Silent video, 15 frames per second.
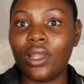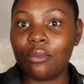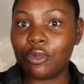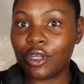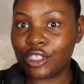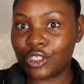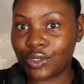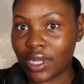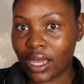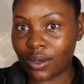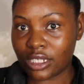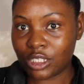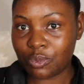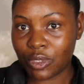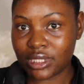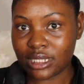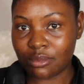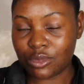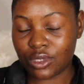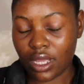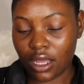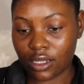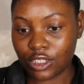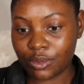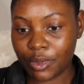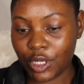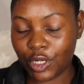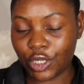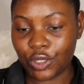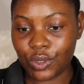All I'm going to do now is spray some
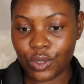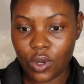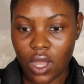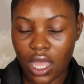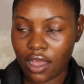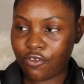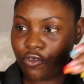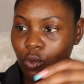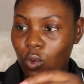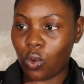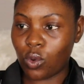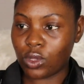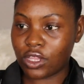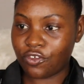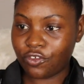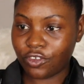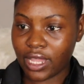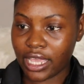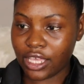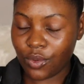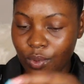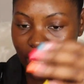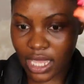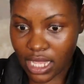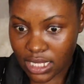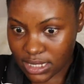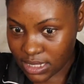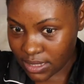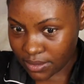Got2B glue for all the flyaways.